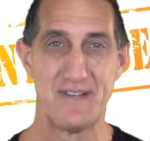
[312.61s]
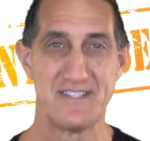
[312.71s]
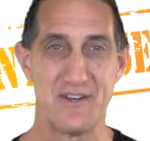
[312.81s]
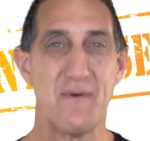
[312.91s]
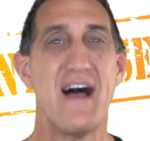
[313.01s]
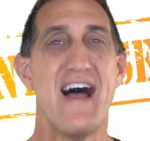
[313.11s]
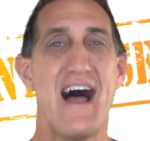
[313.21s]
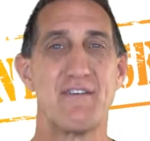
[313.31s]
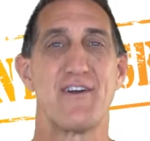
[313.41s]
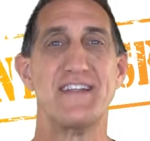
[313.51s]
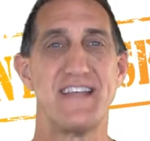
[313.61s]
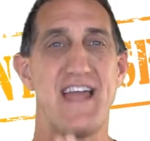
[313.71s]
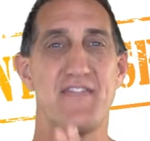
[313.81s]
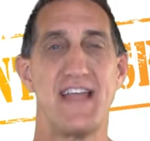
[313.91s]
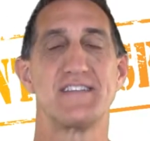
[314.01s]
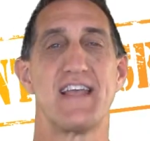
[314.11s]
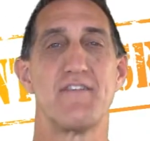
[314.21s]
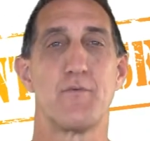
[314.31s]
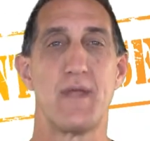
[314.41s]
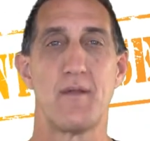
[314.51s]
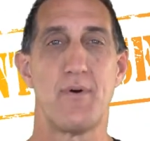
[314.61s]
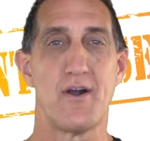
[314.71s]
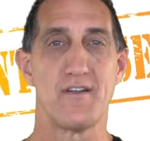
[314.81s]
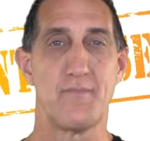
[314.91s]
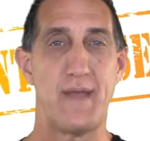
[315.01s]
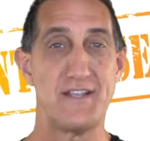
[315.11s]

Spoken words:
So have a great day. Thanks again for being a part of